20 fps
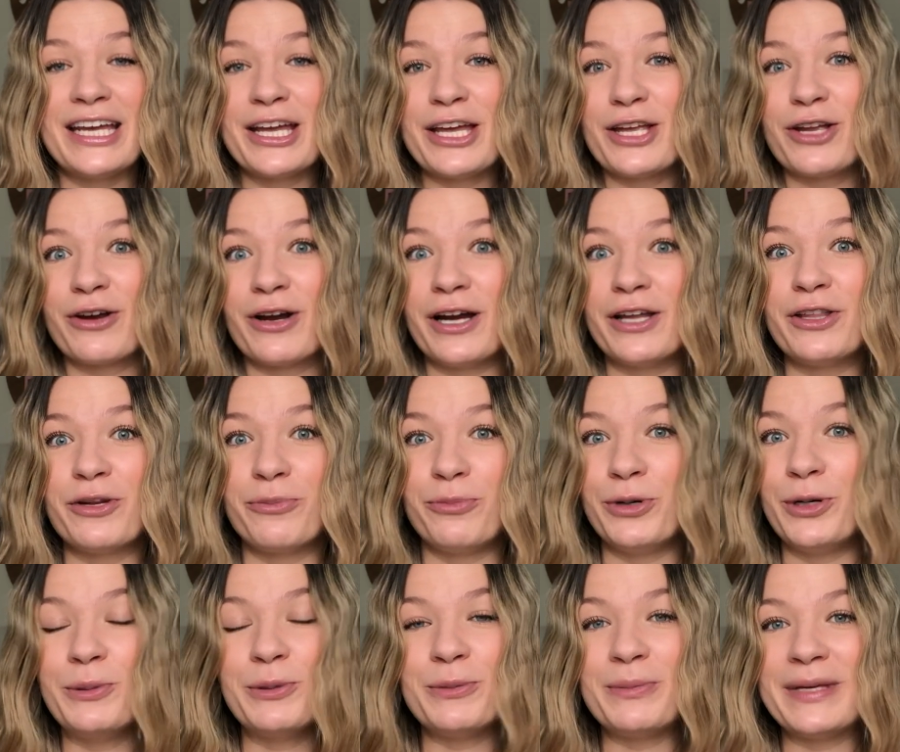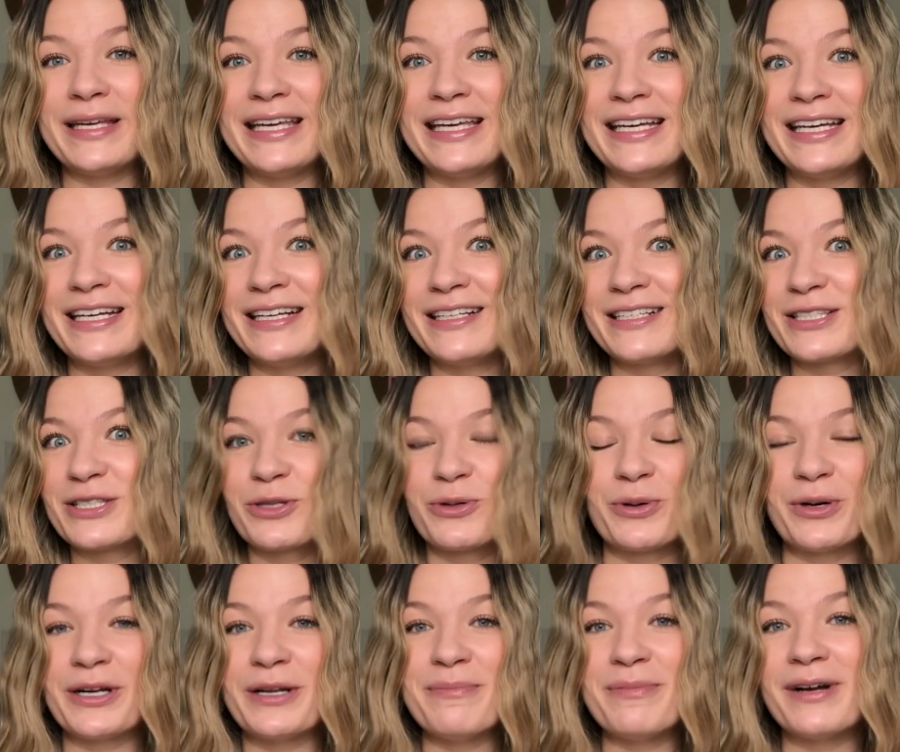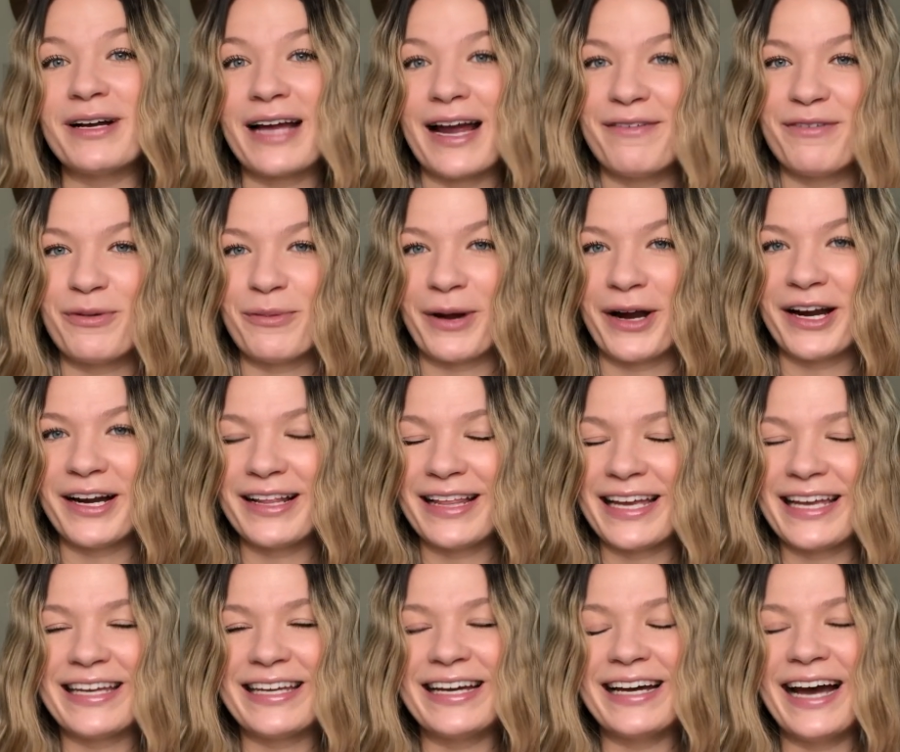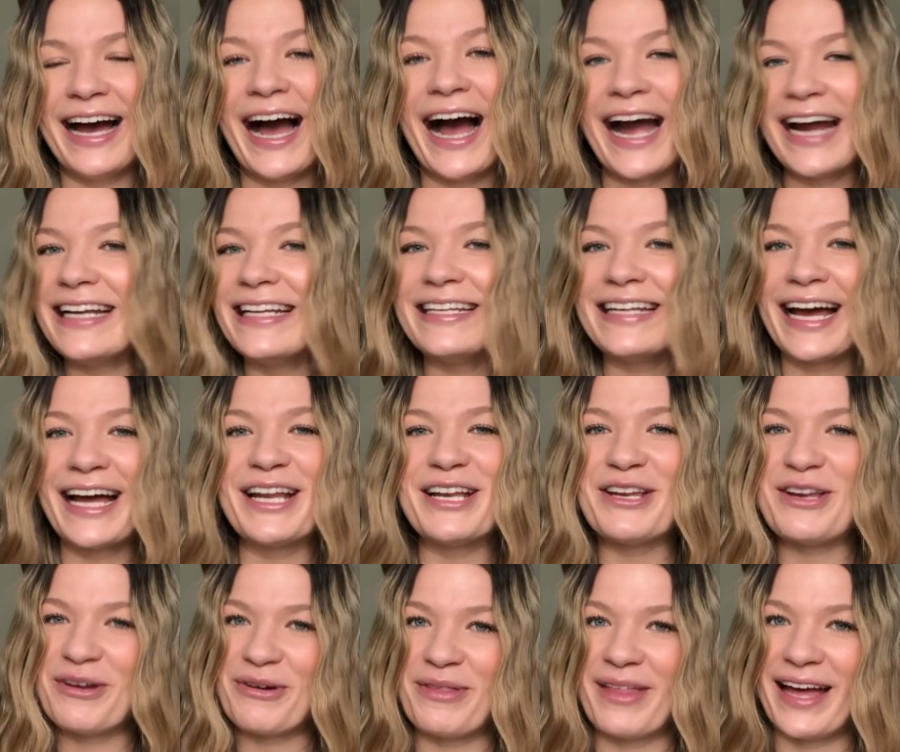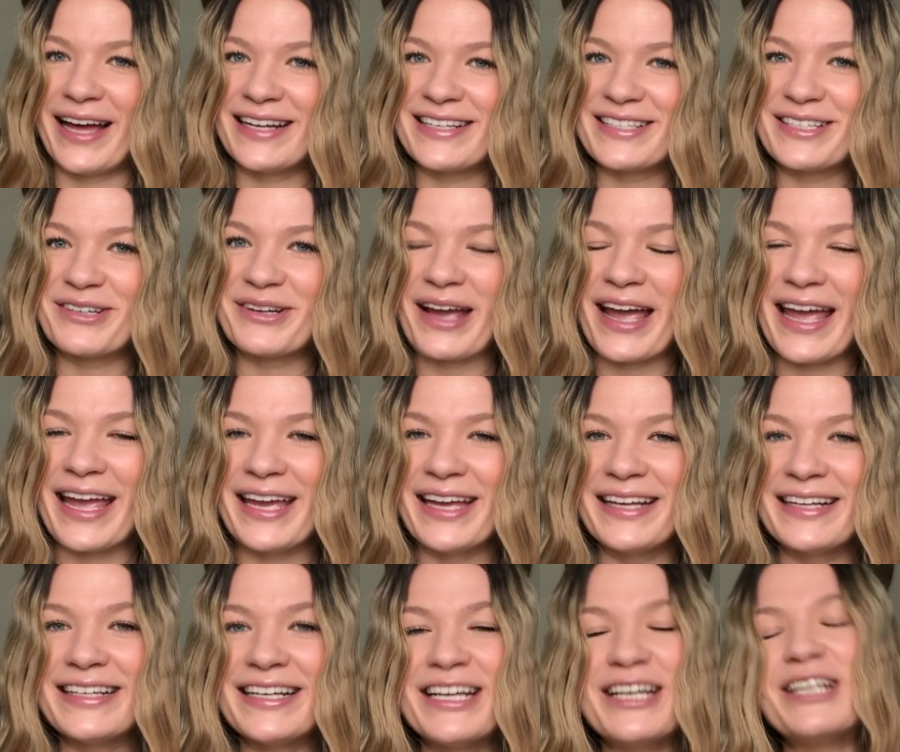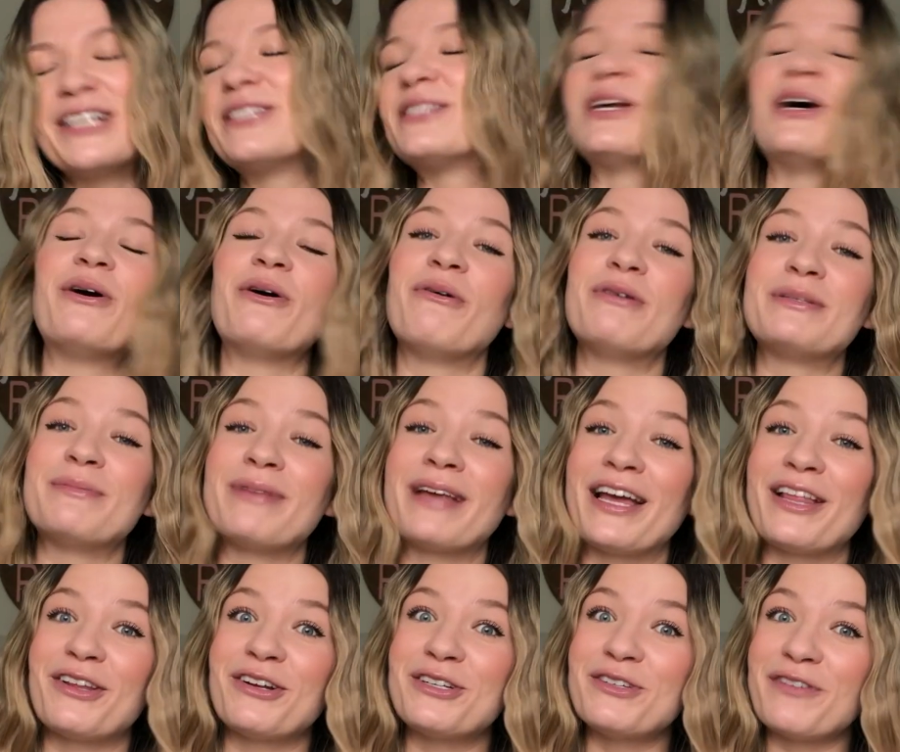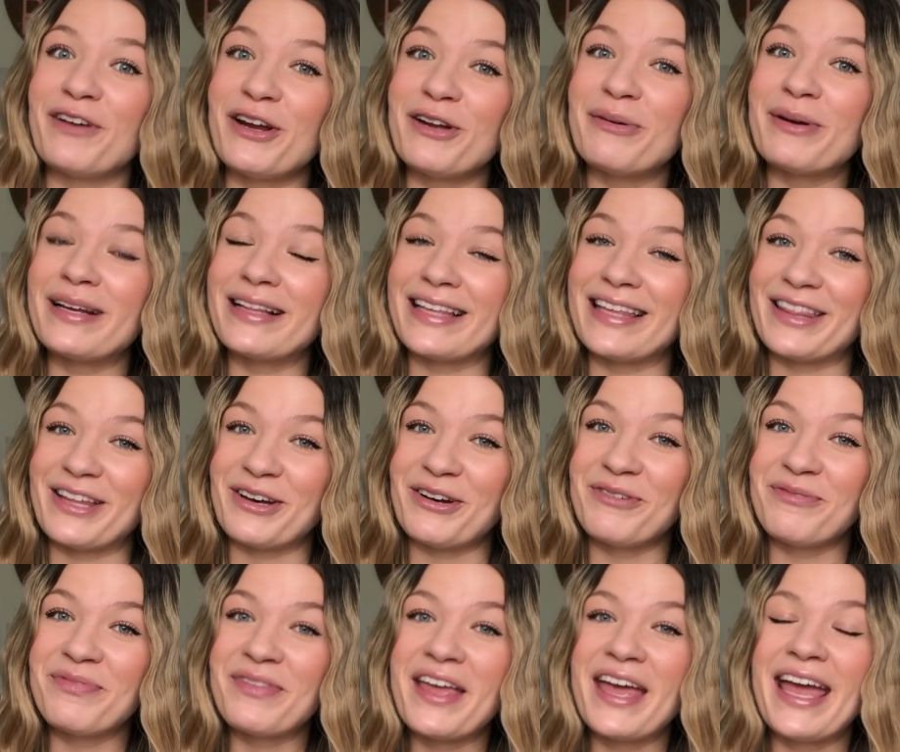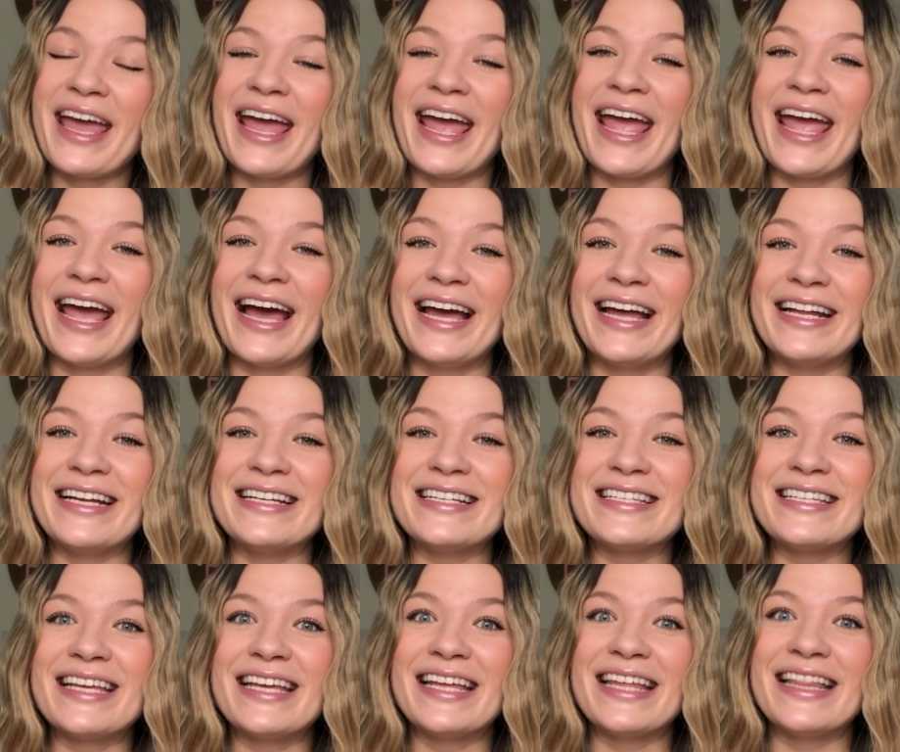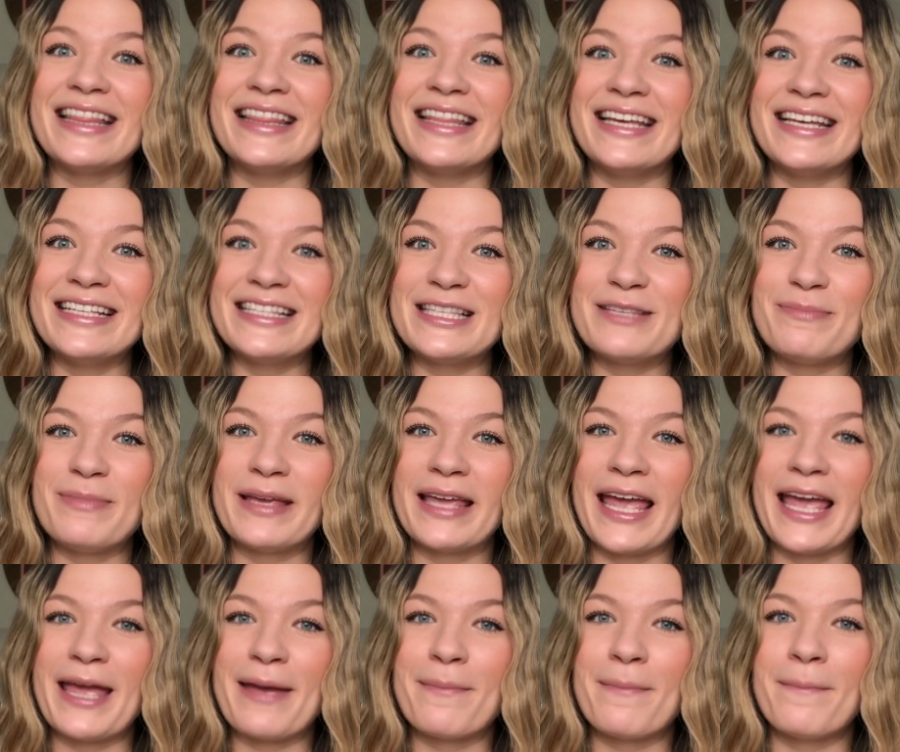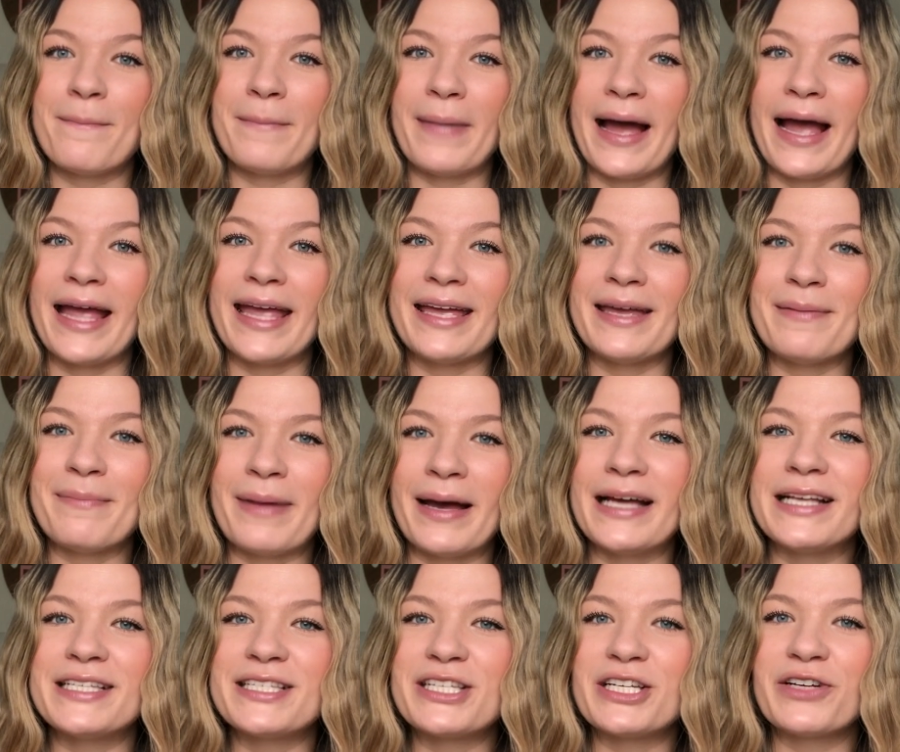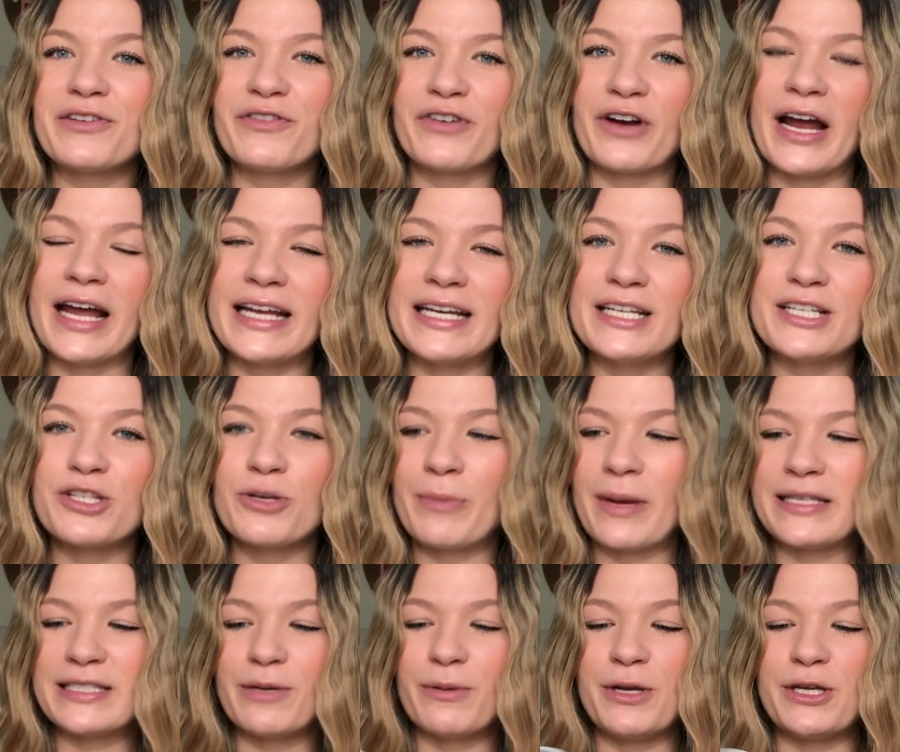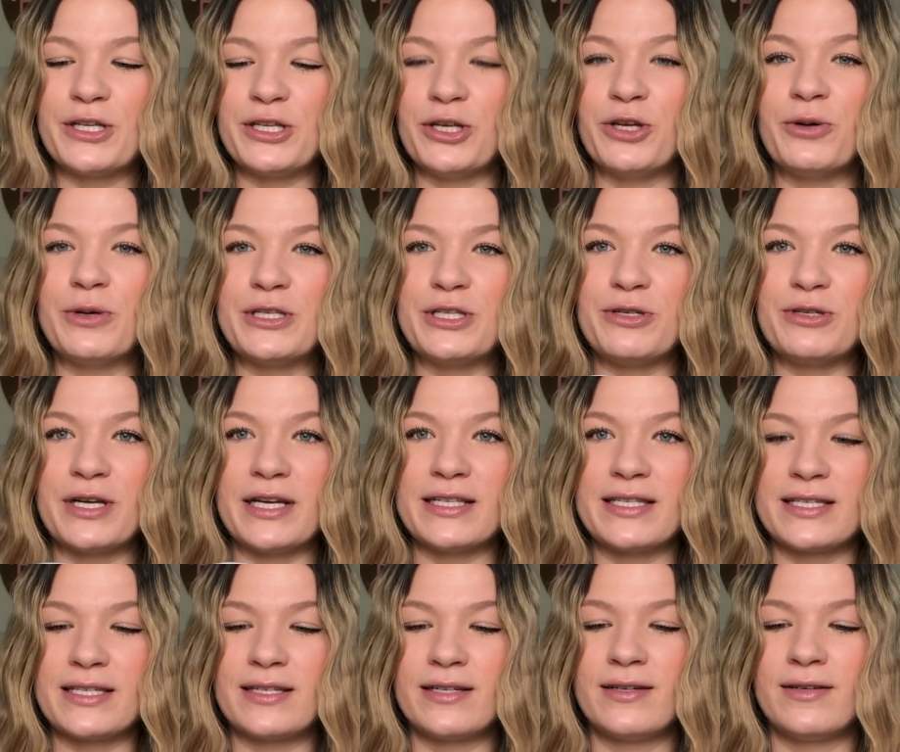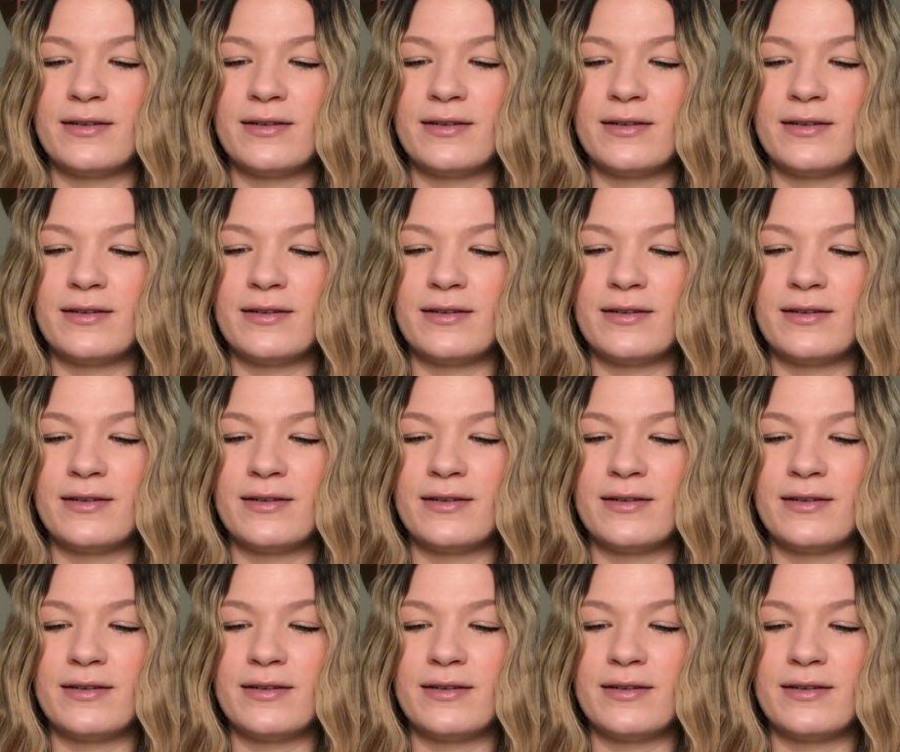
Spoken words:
your other boob would be squirting milk everywhere. Like, I did not know that, okay? So it was something I learned very quickly though, and this became my best friend. So basically what you do is you just